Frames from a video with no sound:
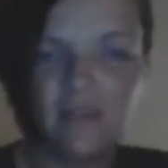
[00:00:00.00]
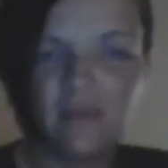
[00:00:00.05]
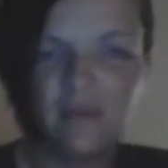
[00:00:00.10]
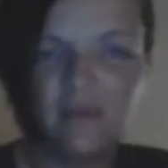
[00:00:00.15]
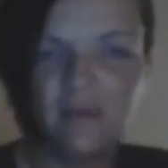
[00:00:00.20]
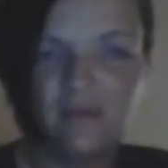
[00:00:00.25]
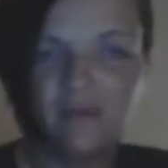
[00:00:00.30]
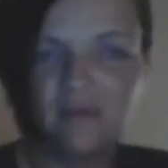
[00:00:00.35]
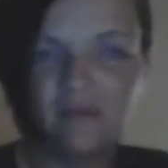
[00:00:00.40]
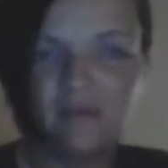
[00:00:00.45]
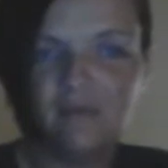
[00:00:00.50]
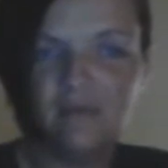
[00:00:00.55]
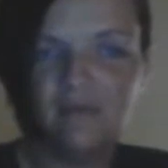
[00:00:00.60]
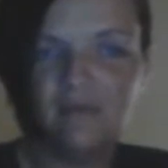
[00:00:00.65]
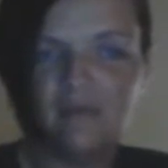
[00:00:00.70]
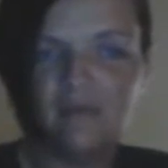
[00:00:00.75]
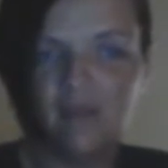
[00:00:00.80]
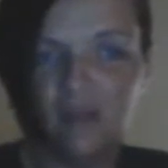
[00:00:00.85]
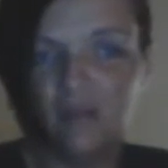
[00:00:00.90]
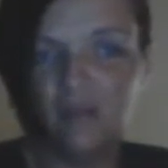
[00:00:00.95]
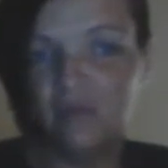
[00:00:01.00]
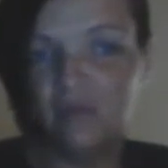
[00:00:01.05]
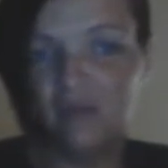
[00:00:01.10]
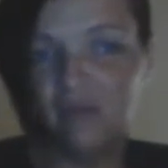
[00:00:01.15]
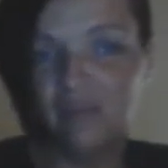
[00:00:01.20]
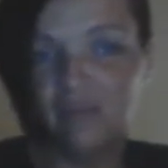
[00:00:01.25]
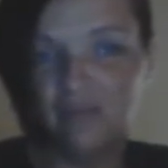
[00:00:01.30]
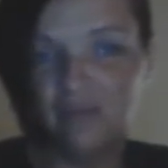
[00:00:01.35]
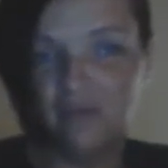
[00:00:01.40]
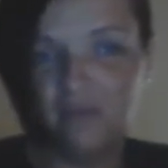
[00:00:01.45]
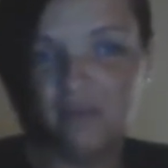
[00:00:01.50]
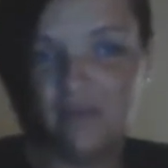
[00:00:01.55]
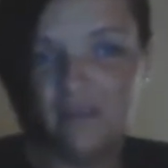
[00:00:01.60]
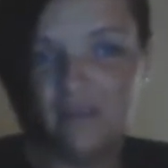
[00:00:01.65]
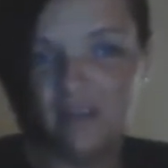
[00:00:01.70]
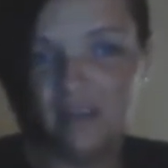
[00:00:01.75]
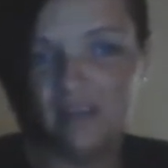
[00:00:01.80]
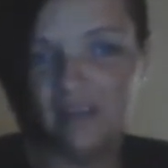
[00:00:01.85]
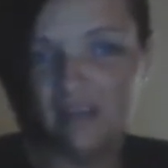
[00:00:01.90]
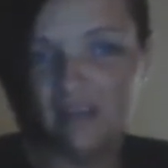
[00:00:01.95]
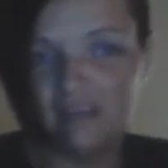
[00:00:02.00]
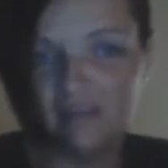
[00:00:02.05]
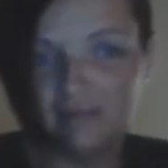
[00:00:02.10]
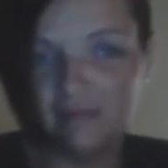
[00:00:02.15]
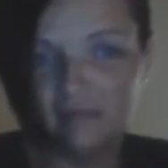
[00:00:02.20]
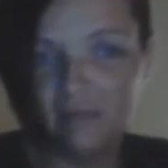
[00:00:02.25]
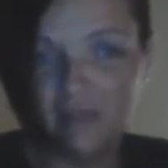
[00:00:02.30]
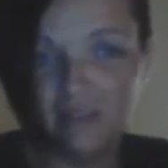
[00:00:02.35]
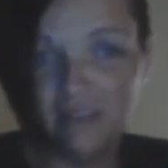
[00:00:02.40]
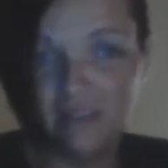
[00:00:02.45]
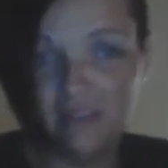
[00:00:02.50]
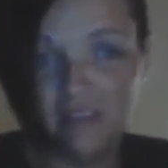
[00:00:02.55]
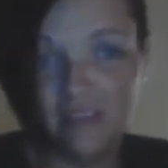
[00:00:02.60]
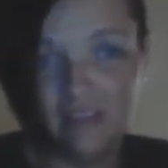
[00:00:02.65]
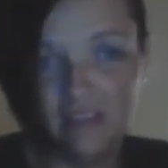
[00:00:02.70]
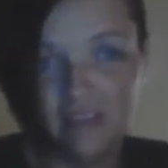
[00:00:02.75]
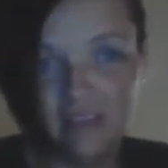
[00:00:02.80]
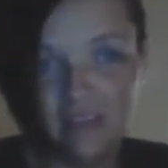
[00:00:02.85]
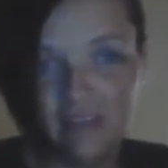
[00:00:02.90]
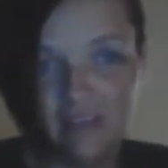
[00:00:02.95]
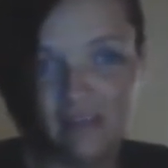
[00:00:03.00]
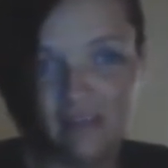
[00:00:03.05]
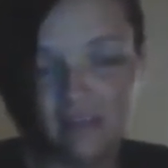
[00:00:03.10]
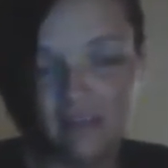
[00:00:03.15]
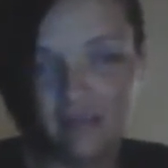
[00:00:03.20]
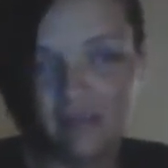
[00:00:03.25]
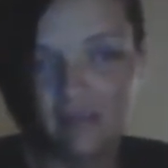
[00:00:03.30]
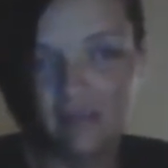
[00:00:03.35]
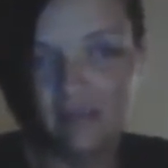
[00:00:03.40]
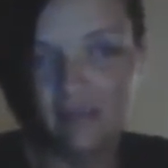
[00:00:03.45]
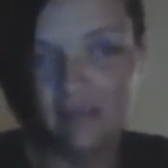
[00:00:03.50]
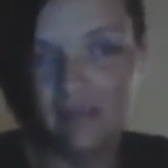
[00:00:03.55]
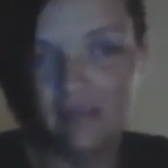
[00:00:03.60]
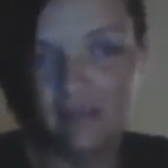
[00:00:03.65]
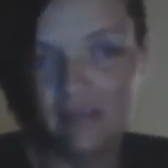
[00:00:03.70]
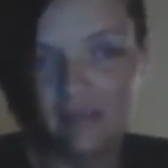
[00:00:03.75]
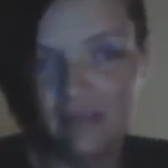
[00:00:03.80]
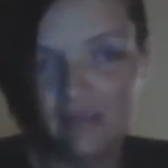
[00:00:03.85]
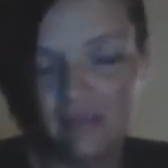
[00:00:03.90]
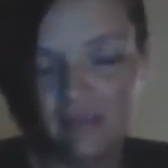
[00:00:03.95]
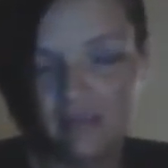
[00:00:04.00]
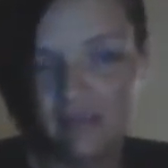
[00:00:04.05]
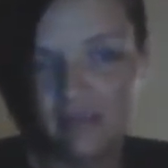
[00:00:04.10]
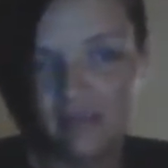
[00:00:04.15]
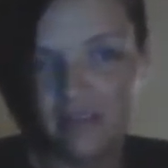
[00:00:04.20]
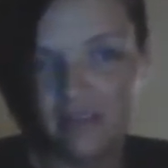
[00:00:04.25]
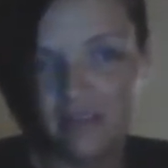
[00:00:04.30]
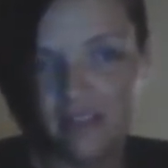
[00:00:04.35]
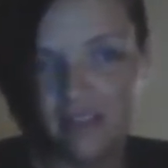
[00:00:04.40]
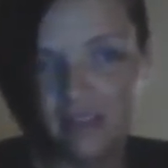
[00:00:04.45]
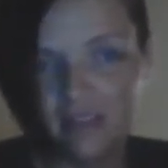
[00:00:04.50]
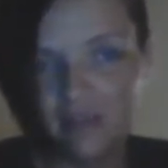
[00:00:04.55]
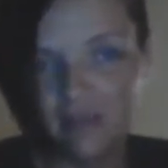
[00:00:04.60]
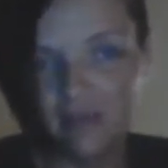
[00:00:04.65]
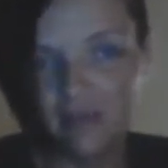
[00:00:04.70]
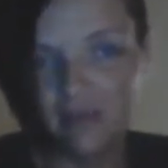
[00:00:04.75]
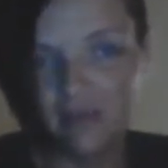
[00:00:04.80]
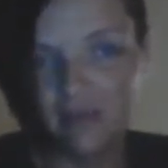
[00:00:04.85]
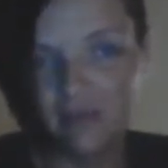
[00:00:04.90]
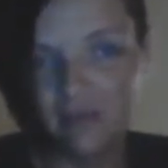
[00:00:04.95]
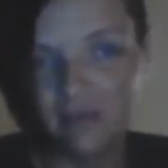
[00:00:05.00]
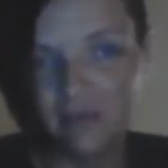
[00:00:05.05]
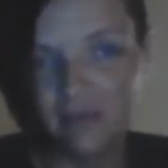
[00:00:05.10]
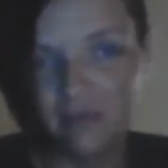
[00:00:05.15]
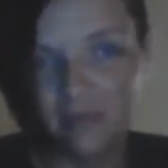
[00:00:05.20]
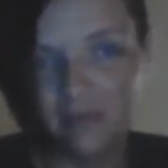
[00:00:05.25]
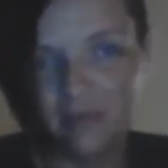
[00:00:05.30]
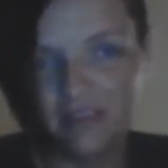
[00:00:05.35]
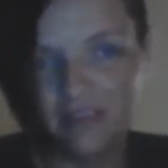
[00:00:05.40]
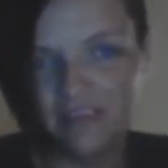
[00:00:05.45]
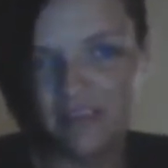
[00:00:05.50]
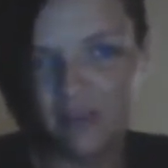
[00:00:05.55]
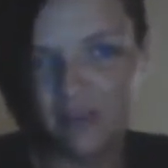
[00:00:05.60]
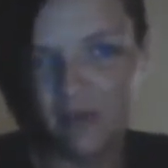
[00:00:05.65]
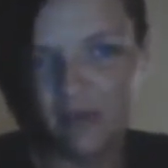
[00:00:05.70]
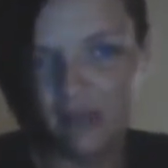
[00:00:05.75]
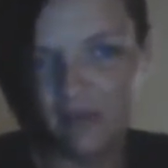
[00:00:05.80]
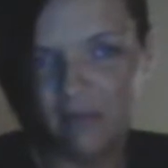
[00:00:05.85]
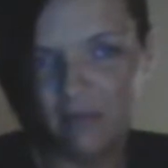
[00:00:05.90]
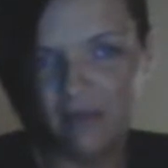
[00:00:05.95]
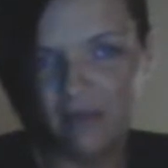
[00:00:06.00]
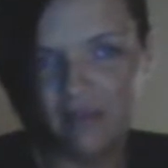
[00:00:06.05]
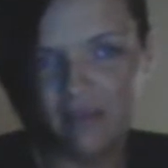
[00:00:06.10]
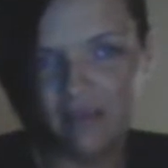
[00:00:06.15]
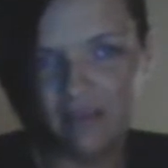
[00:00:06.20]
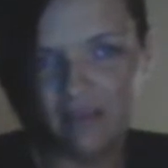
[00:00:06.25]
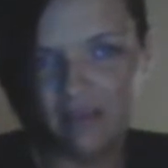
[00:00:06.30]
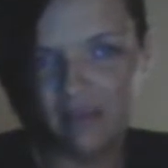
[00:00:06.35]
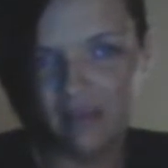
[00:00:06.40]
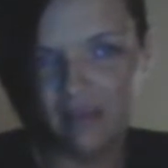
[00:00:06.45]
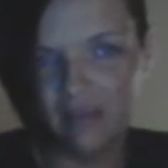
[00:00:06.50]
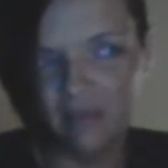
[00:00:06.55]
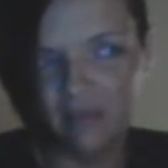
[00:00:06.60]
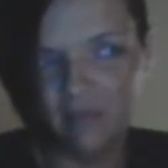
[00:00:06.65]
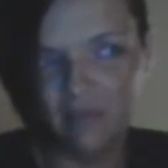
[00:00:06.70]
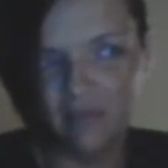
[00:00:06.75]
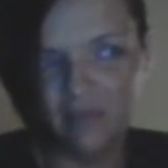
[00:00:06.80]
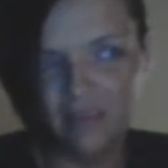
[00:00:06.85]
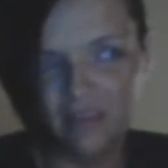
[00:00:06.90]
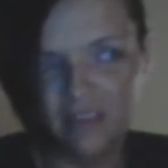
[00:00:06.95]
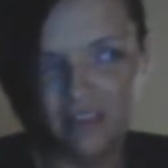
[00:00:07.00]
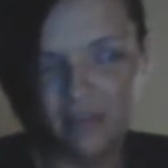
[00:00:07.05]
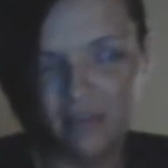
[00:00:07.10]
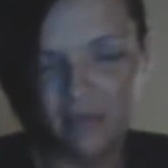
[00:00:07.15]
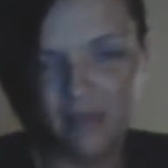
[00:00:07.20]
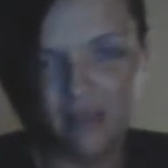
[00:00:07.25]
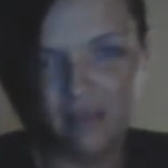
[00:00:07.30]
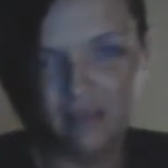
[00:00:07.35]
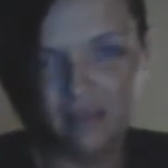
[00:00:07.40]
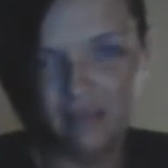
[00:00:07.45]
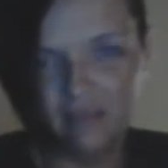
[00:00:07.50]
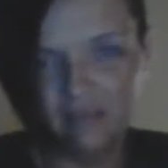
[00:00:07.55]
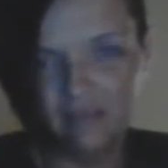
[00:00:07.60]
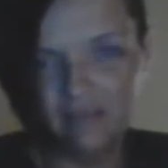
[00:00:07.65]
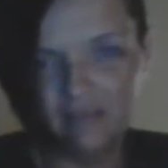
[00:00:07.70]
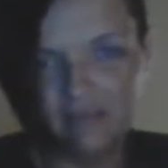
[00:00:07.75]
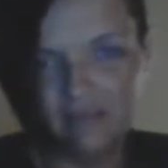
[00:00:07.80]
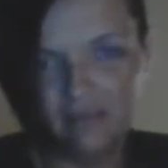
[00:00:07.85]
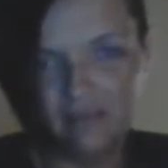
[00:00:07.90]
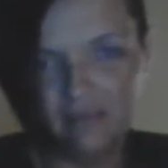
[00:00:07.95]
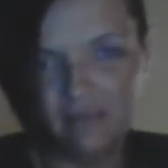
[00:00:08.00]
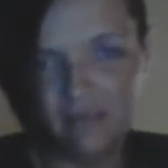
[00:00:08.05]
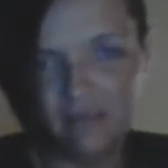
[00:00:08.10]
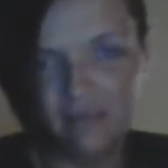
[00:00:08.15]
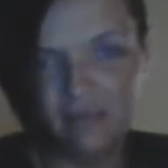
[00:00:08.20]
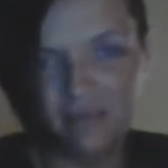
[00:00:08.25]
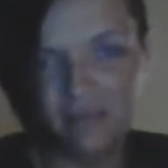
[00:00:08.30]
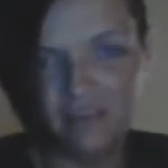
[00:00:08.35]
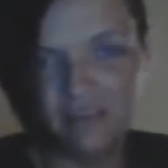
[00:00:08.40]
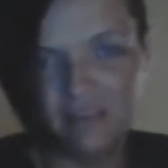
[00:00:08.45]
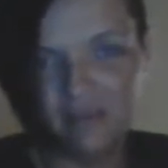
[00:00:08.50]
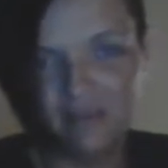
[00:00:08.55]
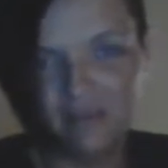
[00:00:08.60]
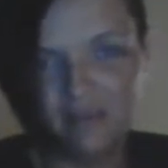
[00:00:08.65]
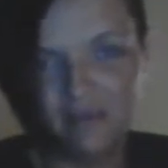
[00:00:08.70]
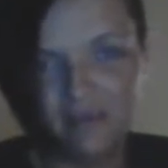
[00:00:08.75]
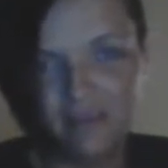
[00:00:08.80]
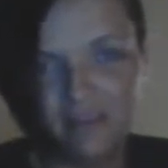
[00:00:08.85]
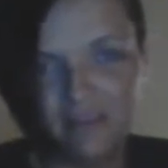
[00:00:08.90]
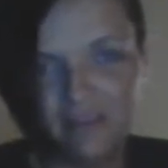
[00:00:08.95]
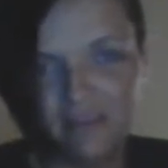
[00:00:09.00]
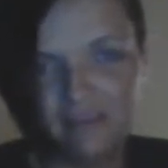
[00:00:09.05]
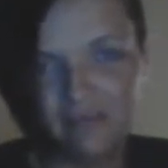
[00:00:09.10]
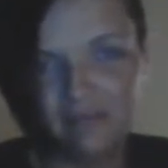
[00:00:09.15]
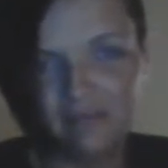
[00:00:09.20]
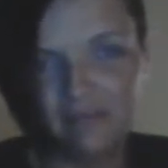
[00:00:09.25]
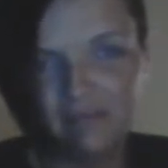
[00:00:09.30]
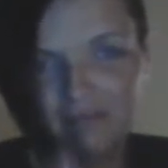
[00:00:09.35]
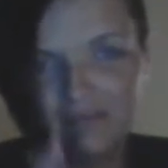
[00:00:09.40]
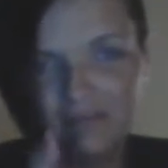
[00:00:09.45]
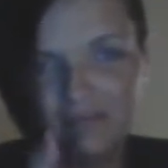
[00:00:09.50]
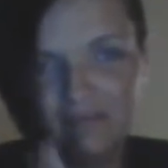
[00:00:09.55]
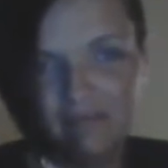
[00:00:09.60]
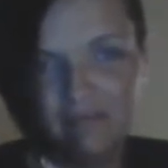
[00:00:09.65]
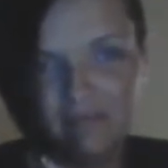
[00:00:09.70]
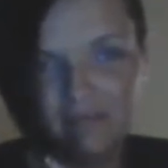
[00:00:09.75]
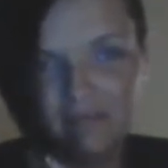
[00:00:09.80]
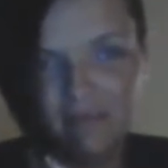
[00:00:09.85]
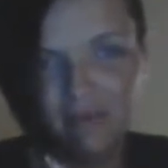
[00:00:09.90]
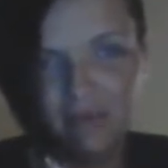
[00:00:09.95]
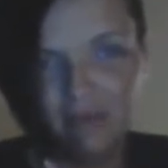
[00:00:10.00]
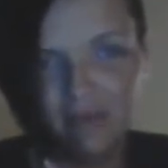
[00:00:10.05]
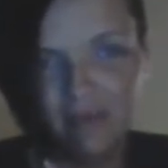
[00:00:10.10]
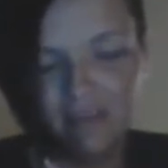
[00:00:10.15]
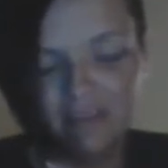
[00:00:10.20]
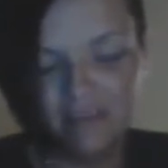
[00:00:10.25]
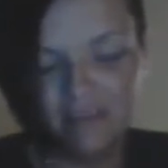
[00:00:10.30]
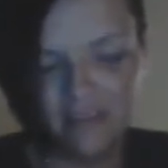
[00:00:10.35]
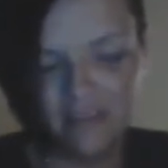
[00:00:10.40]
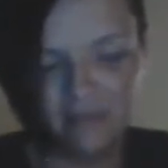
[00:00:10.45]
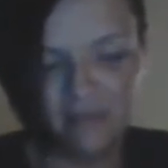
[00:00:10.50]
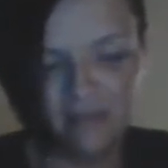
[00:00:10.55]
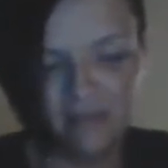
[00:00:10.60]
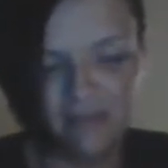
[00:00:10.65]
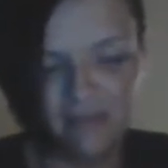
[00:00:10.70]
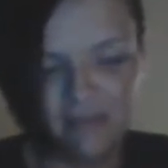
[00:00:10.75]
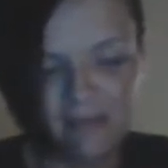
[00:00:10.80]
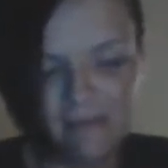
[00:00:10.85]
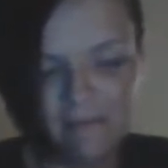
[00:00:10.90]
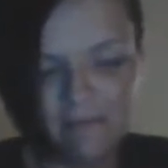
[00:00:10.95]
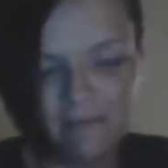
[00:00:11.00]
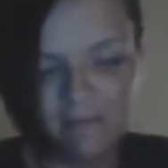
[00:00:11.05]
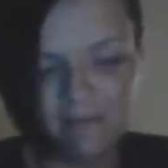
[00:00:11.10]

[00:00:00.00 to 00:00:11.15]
Hello. Hope y'all enjoyed that as much as I did. Seeing her be so happy like that when she come out, it was so just crazy. But